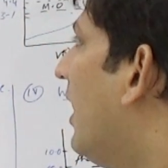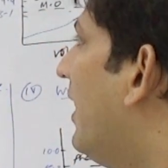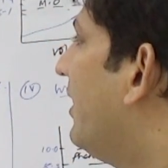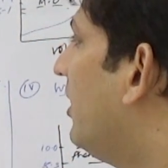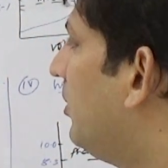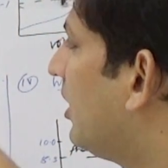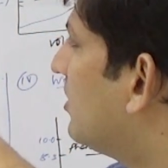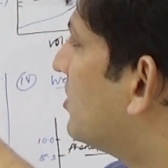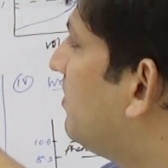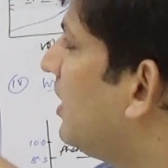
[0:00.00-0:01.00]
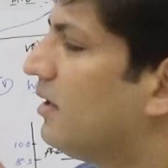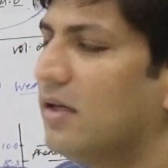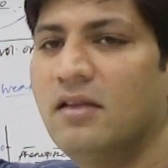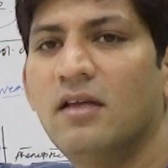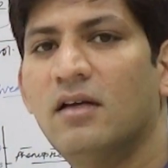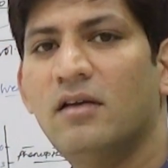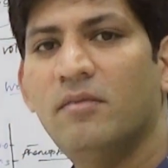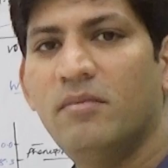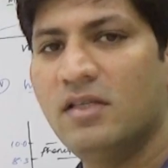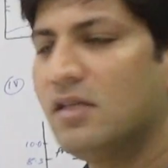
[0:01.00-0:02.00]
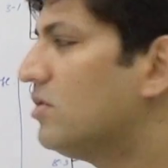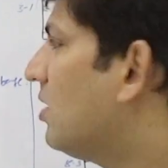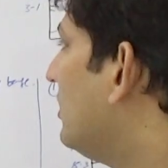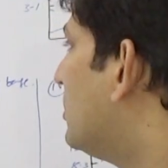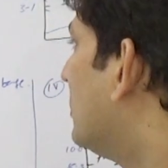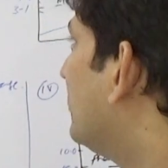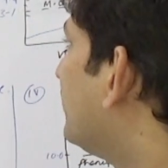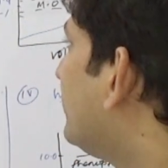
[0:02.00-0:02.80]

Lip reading: and it becomes pink in the basic solution,